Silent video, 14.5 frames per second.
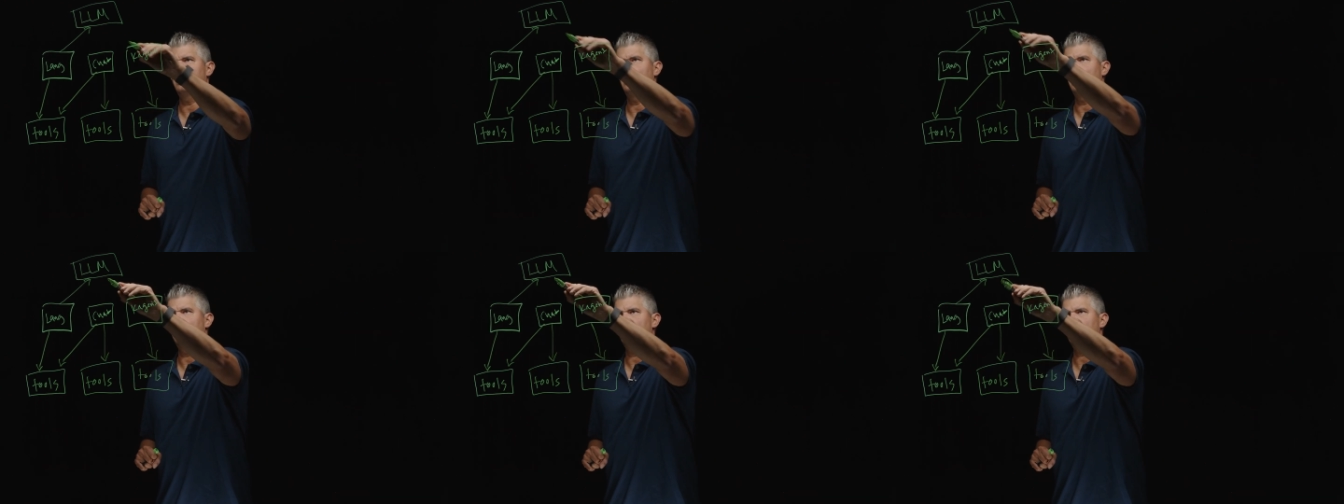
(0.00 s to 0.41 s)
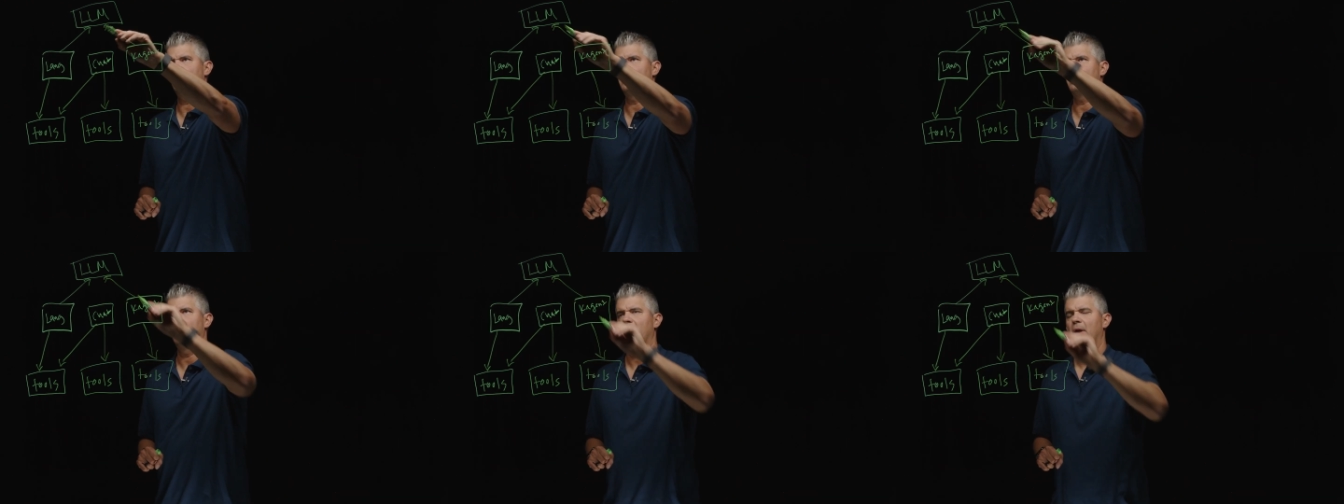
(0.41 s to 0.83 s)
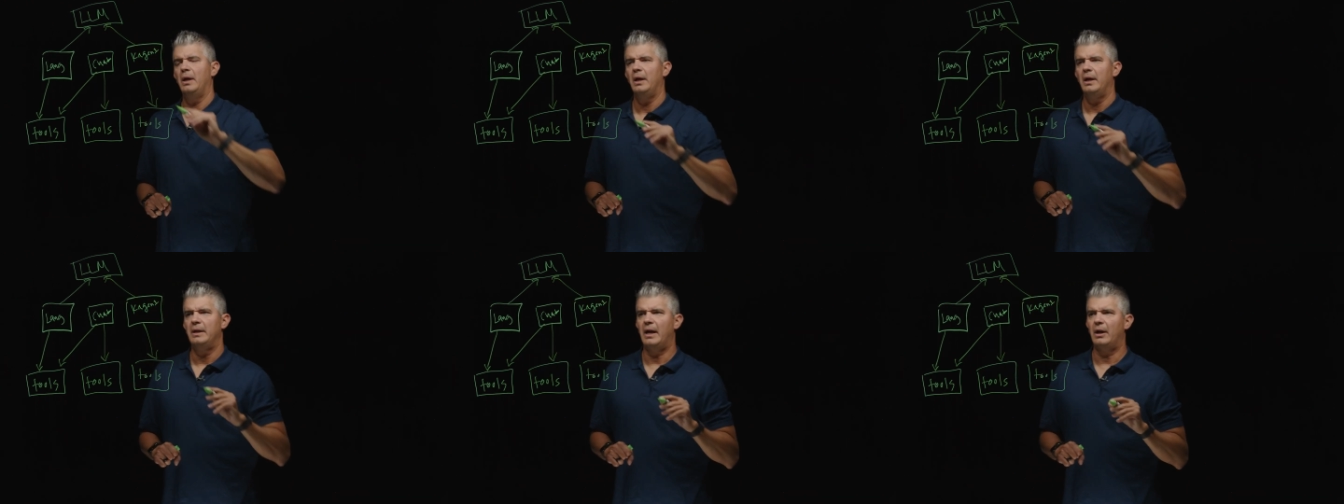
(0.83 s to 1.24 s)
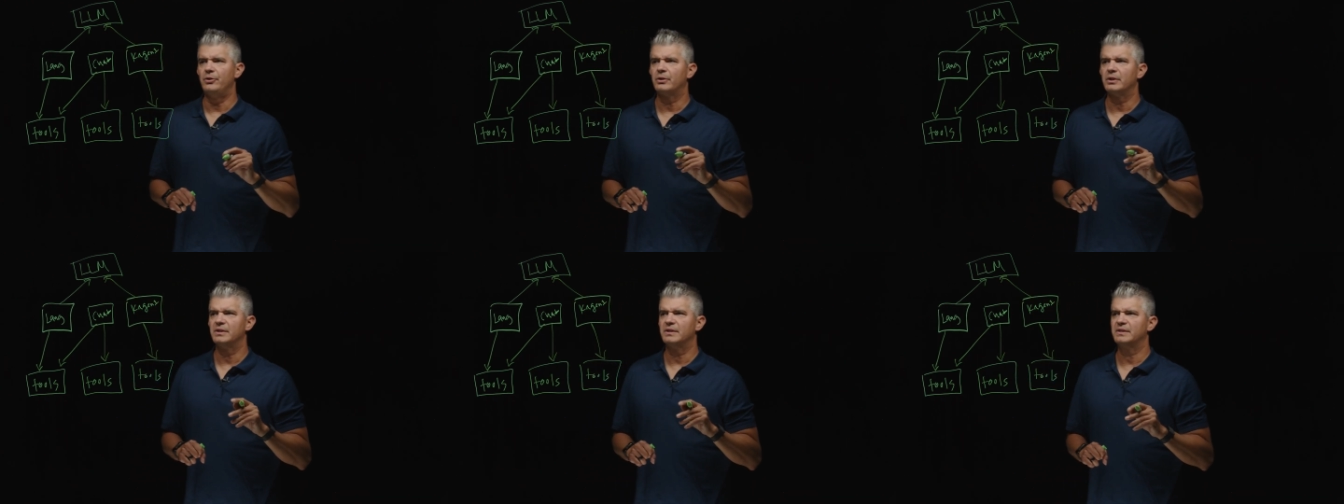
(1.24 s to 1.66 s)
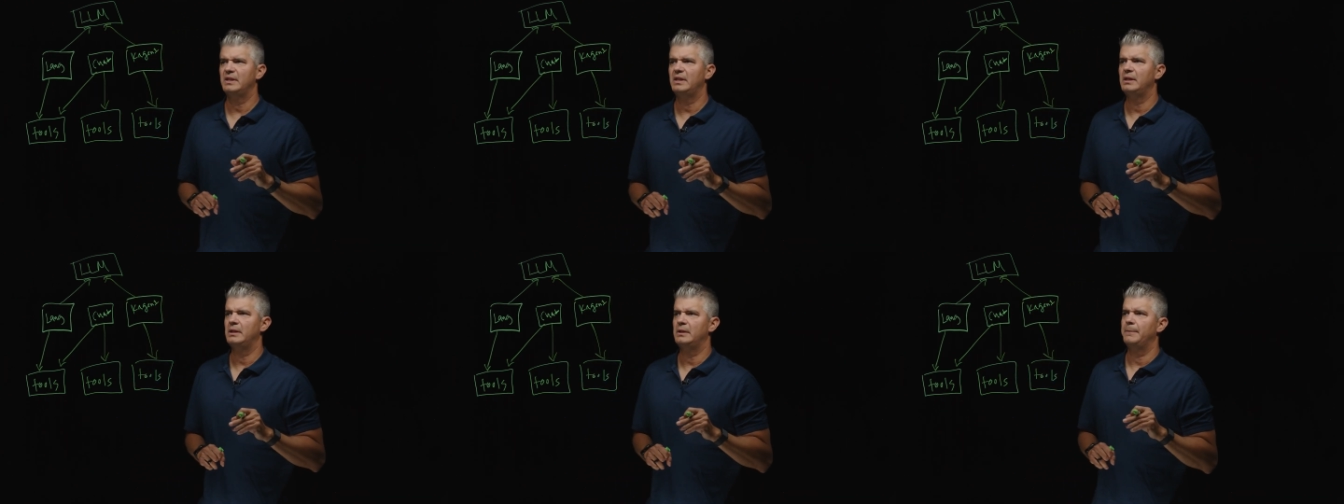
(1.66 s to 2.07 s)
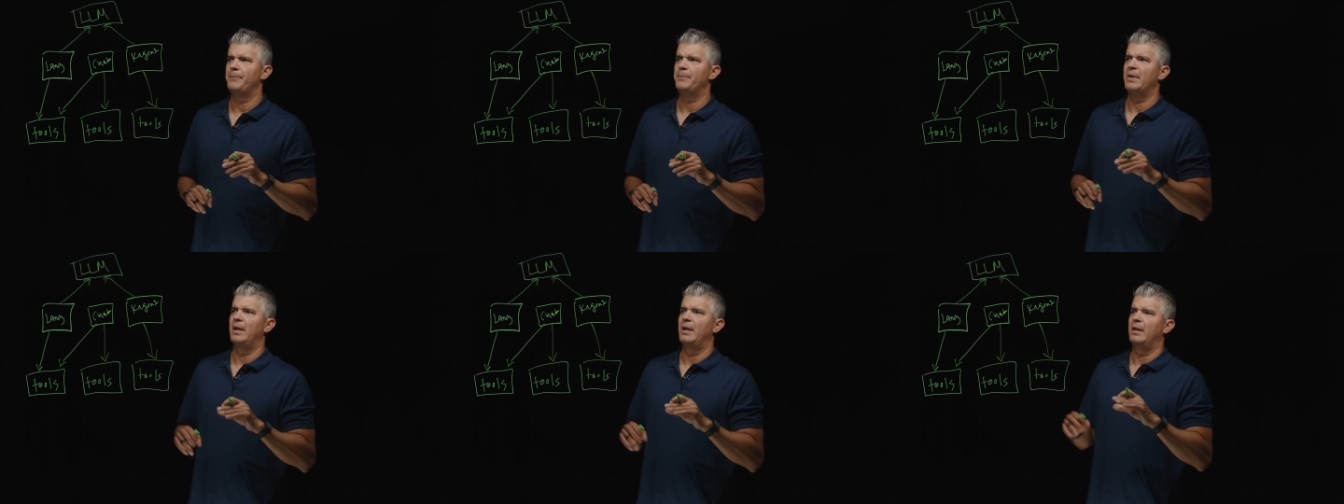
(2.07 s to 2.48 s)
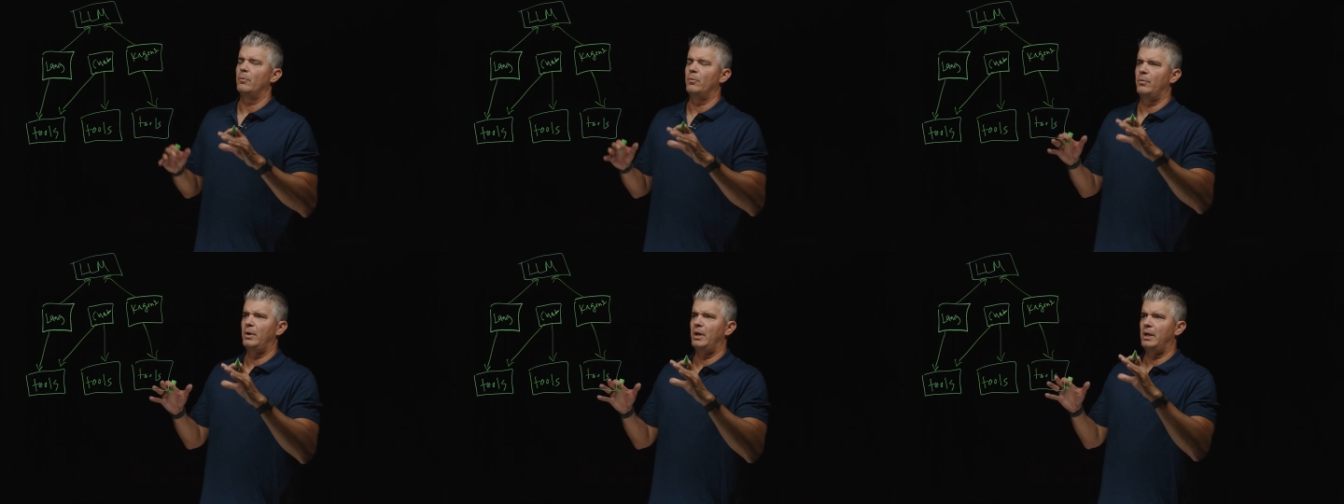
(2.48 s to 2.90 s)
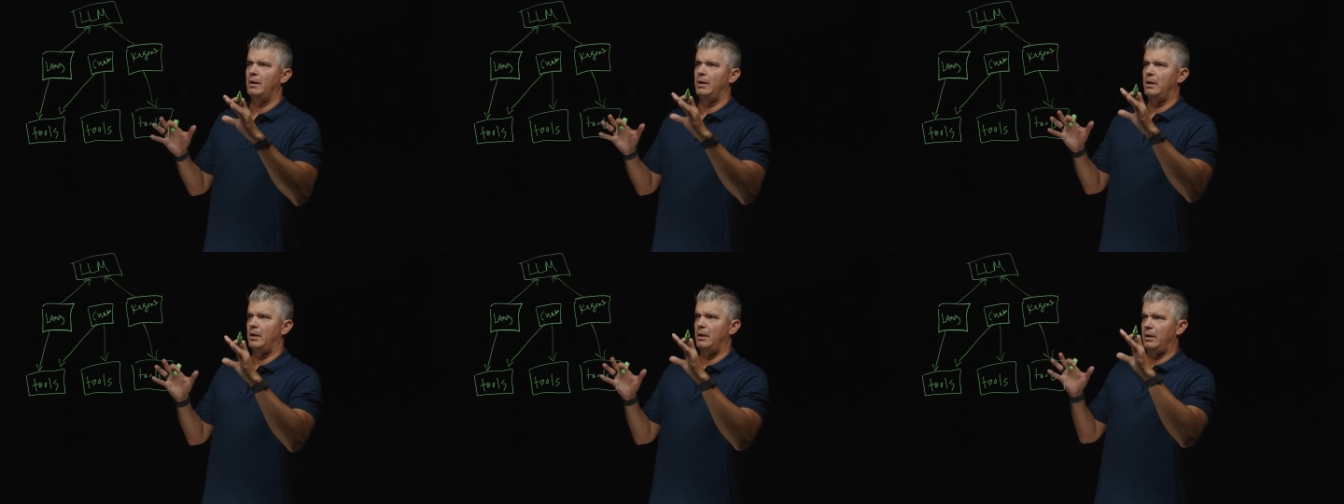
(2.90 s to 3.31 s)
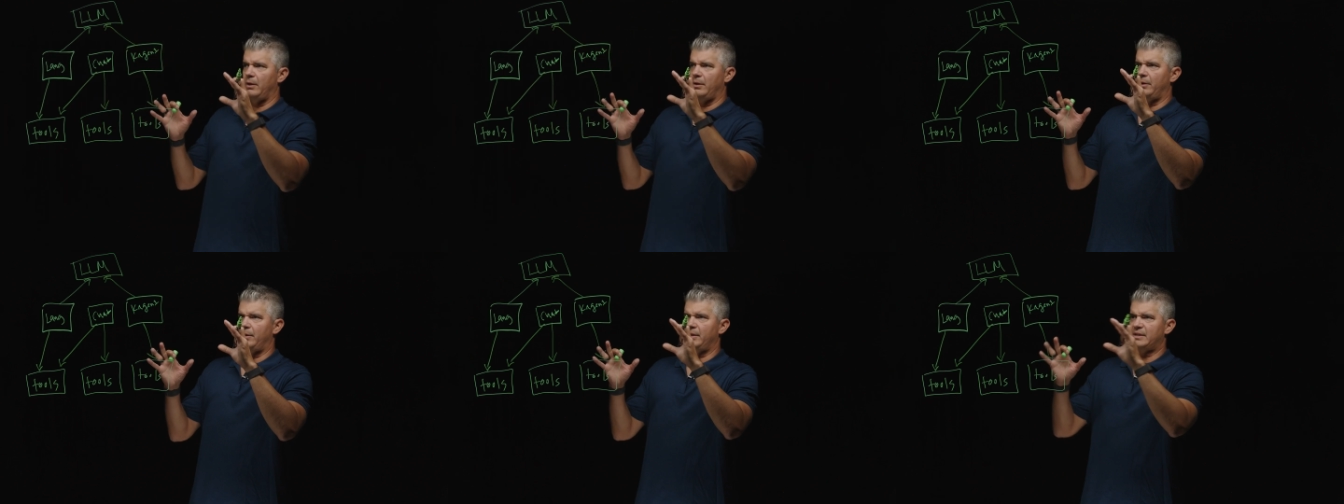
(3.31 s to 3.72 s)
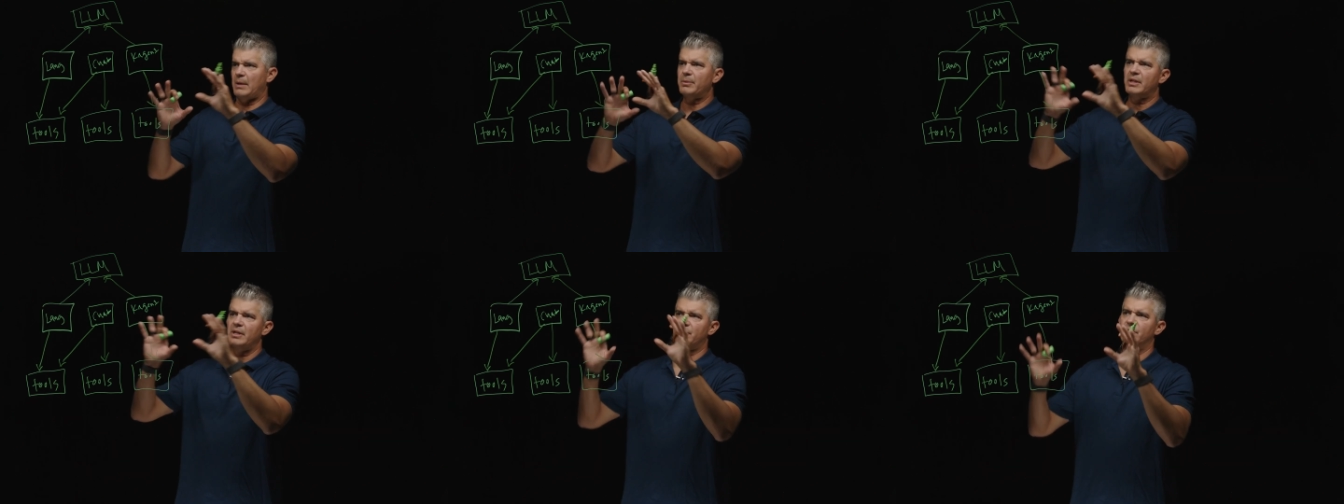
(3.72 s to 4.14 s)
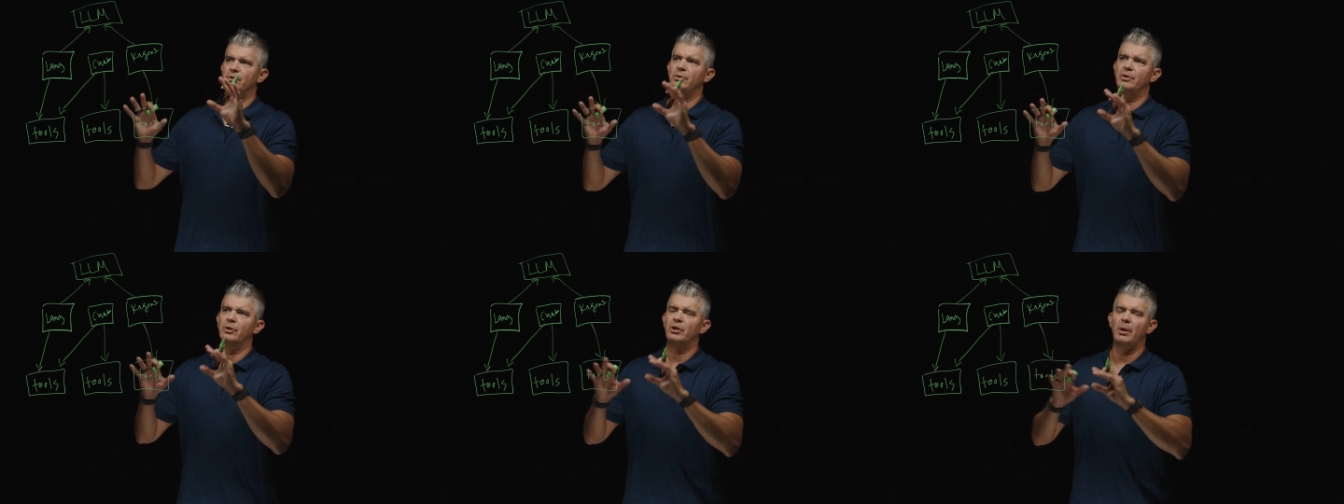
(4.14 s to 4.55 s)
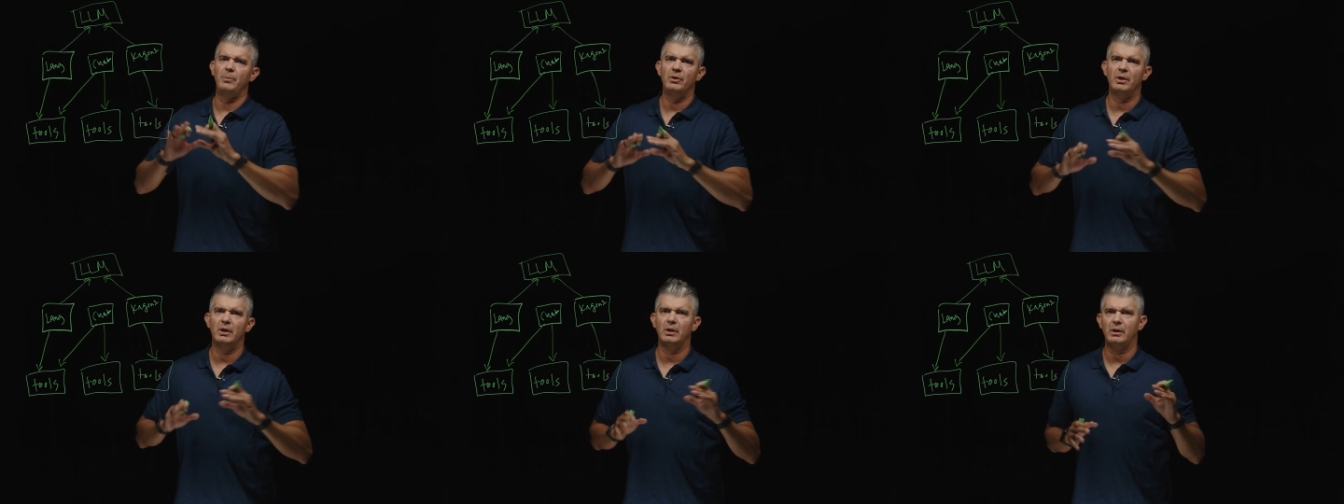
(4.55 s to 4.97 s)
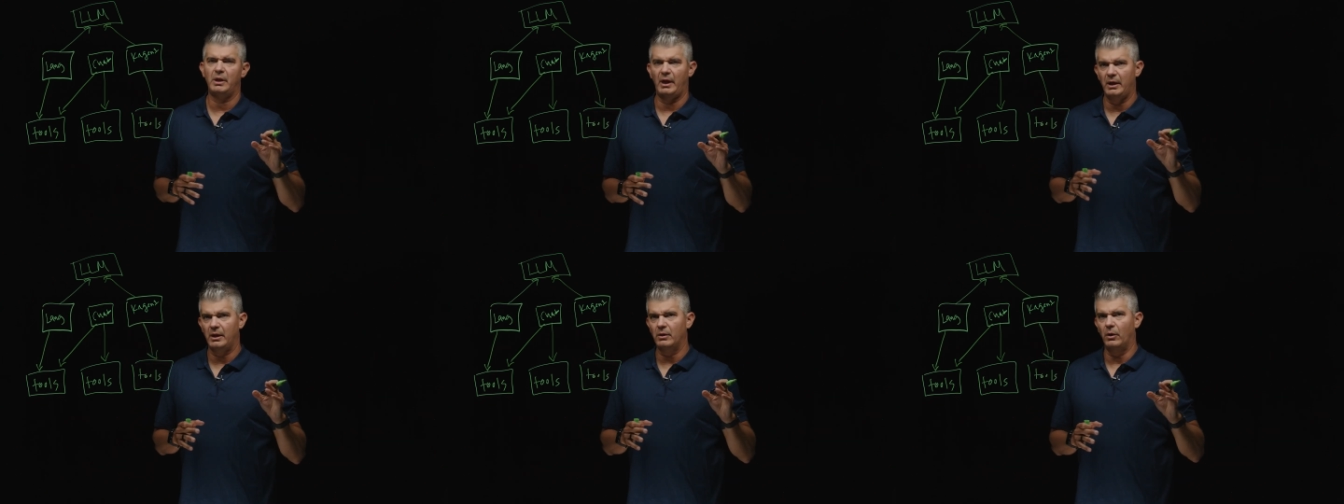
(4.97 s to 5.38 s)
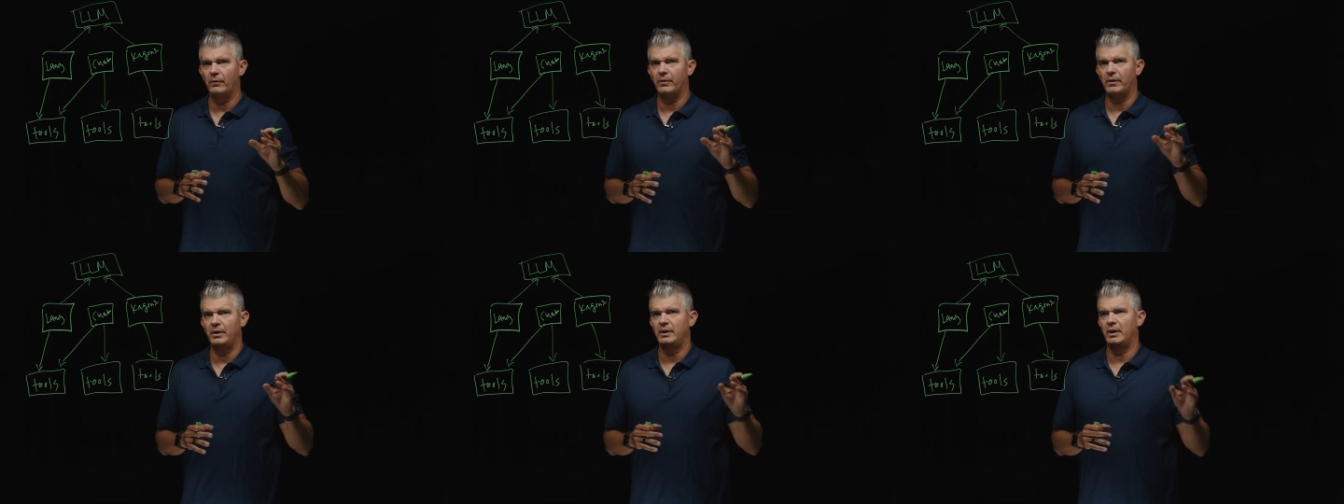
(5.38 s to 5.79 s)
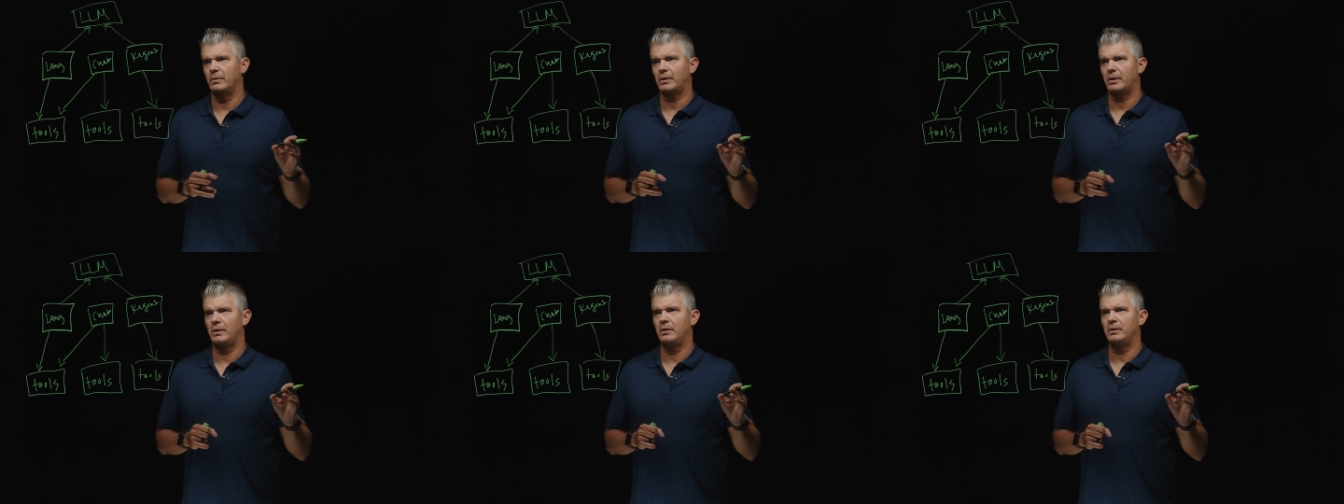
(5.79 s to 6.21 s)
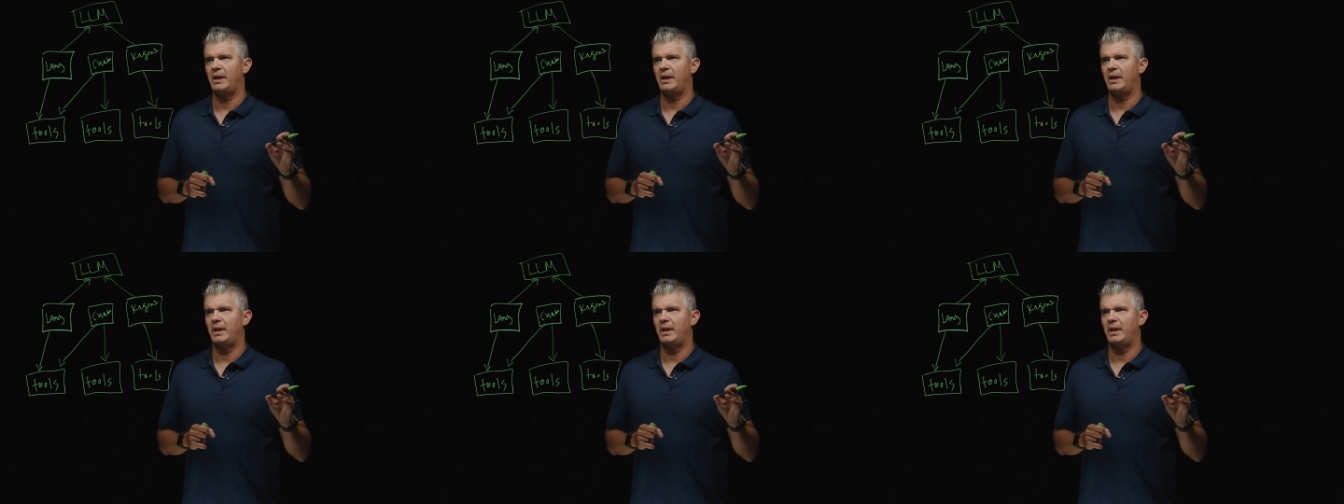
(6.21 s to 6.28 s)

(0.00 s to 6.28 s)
and so on. Now you can see what these applications are doing. They're communicating over the network.